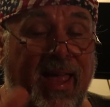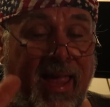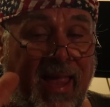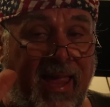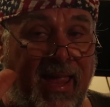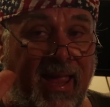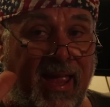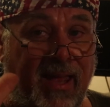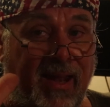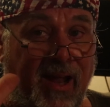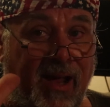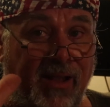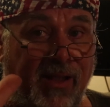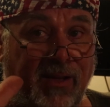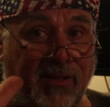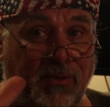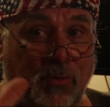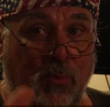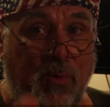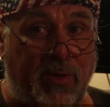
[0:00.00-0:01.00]
and I
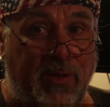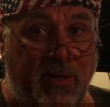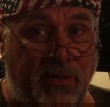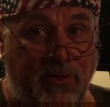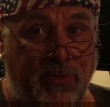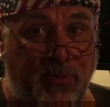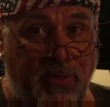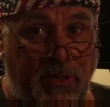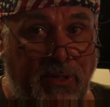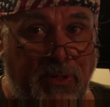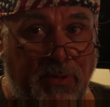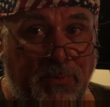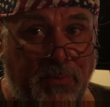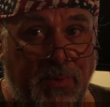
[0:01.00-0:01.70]
like the way they treated